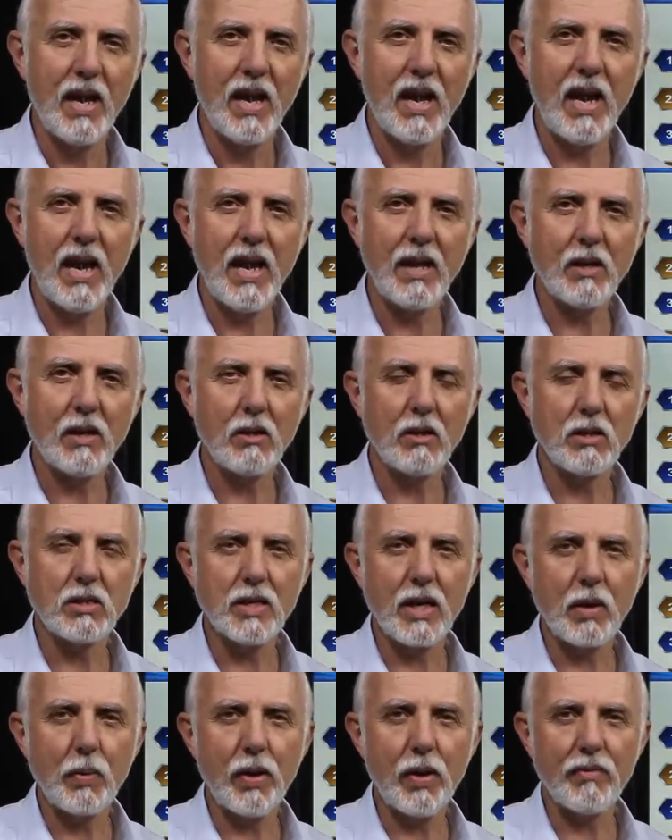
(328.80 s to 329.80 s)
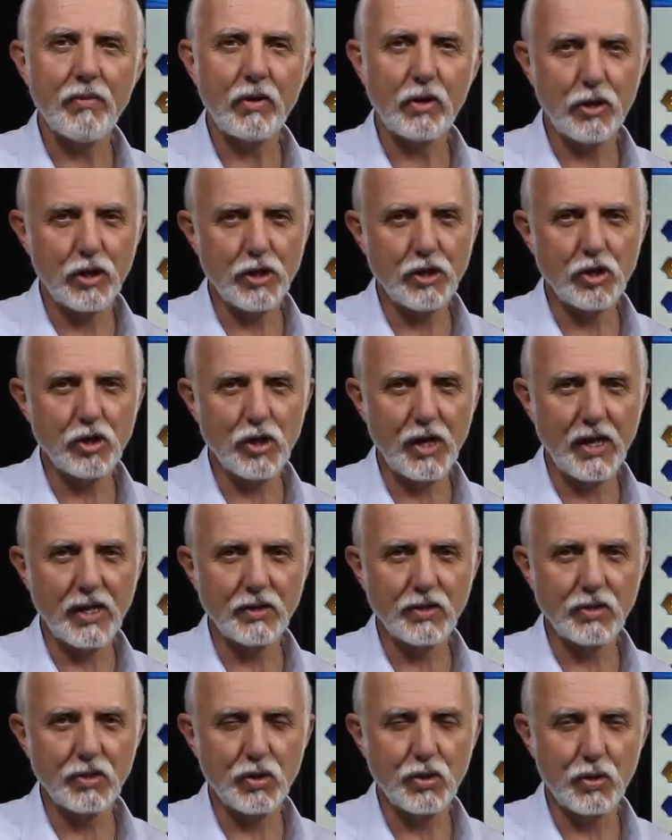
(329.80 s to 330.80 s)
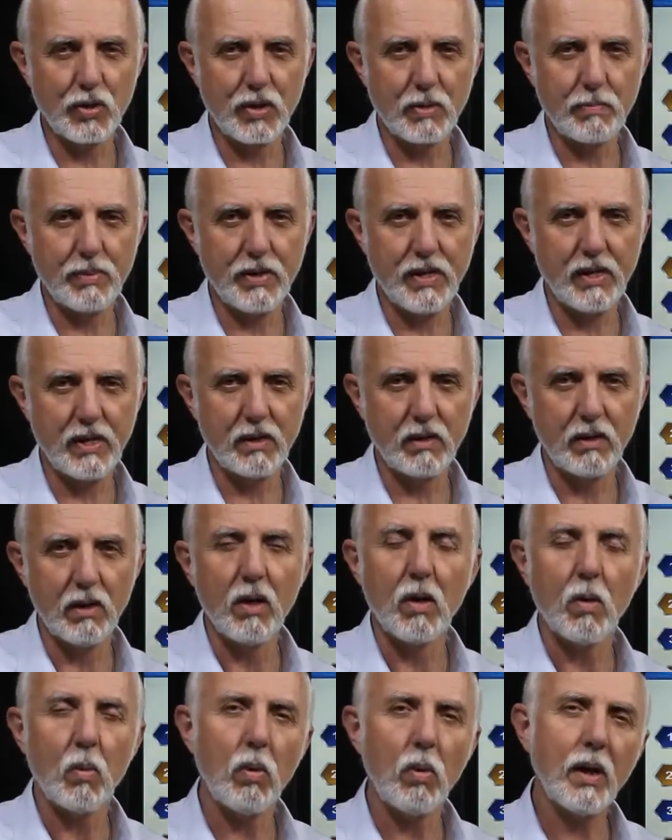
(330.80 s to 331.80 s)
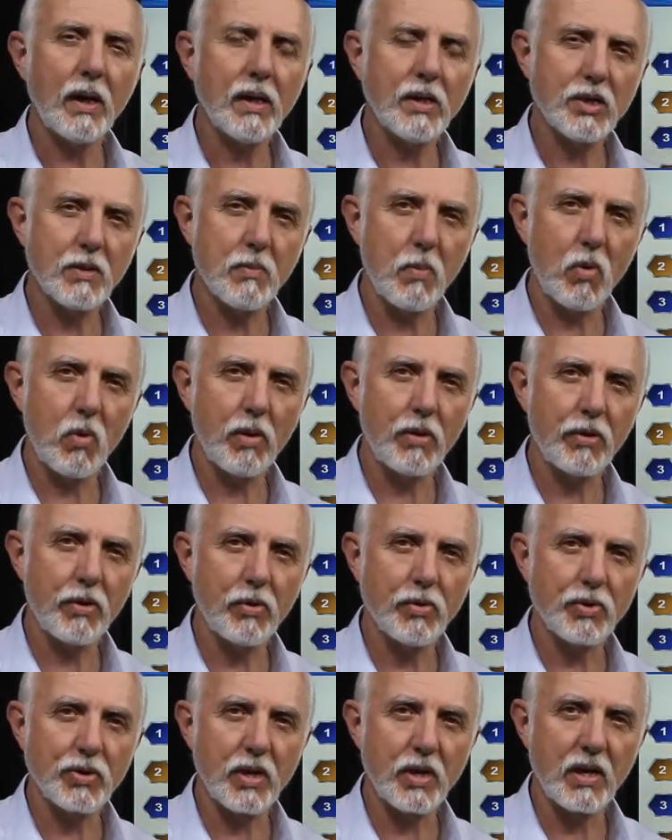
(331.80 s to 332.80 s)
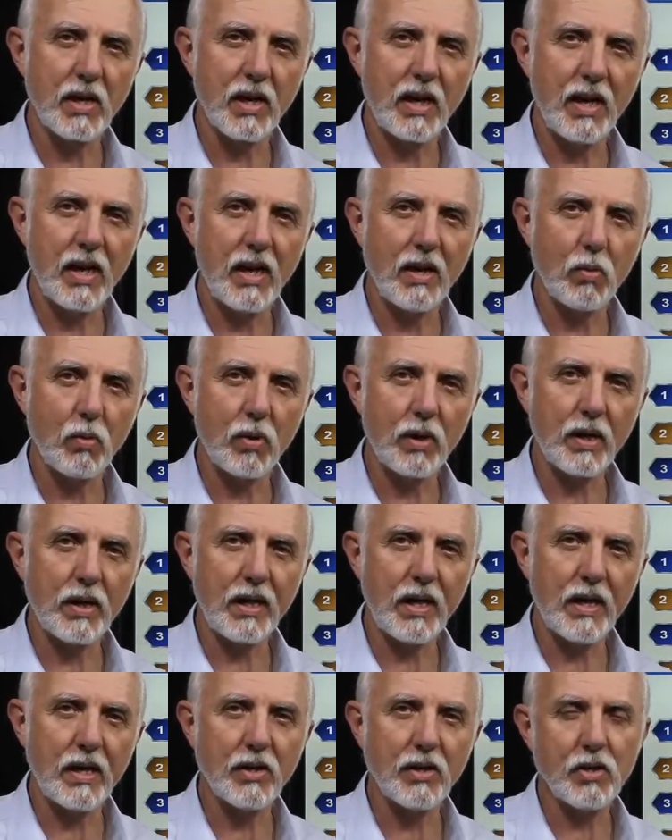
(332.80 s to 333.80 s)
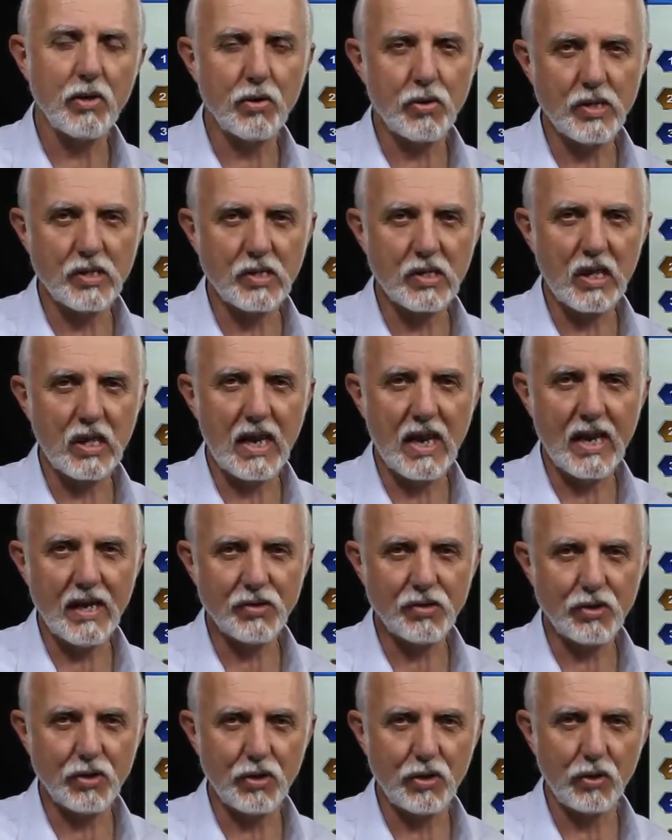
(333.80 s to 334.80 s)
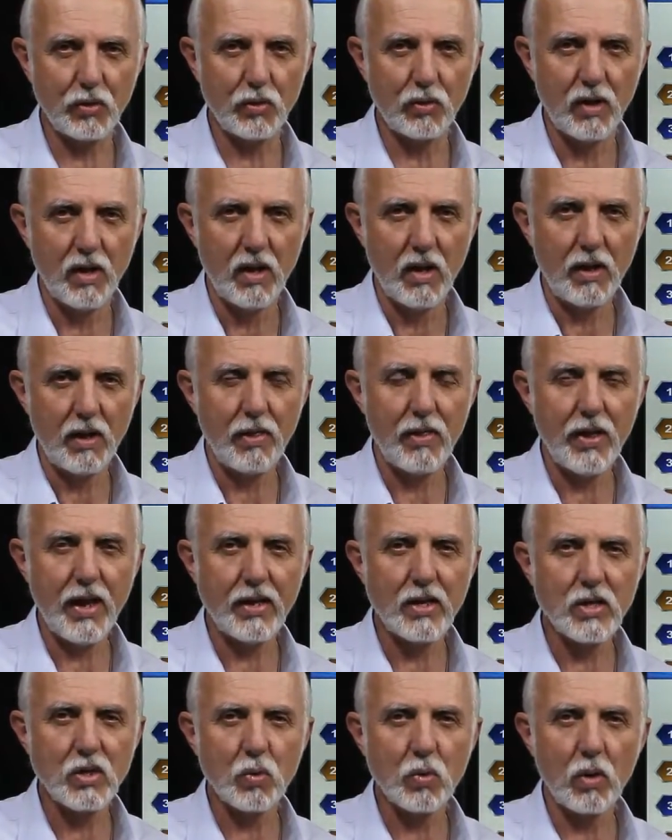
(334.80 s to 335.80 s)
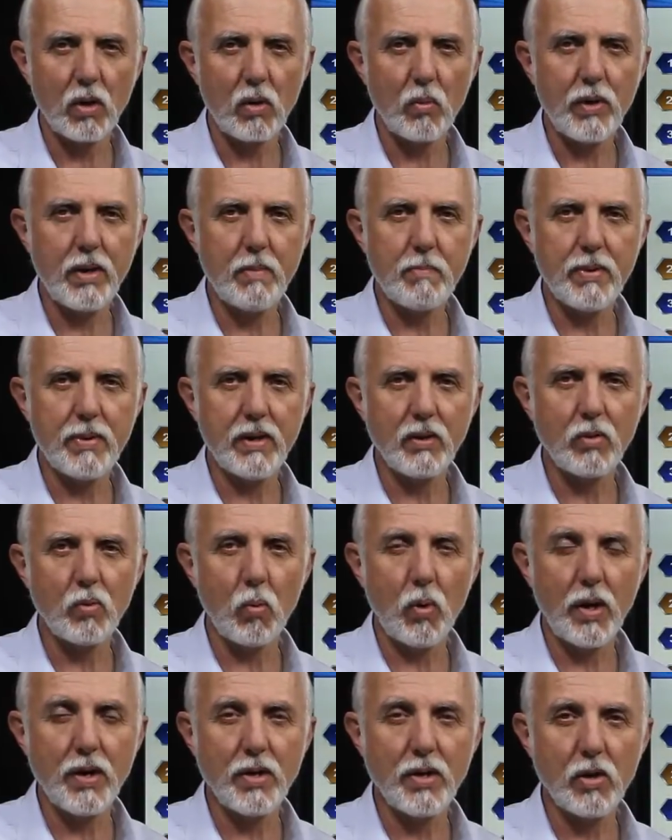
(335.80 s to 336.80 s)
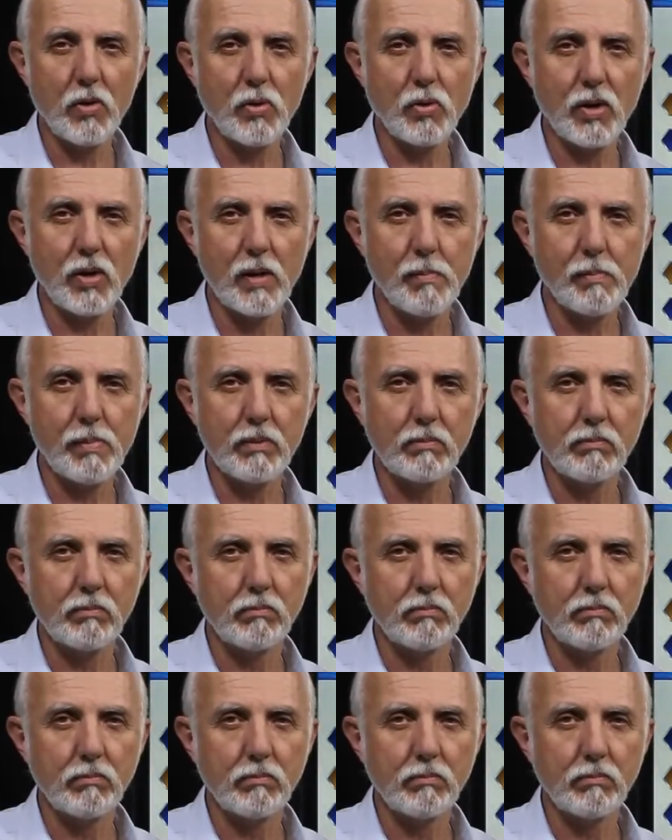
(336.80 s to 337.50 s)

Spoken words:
and it looks like we have a good chance to compete. We'll look at some more of those today, and we're going to get into these last two. That is where we bid one no trump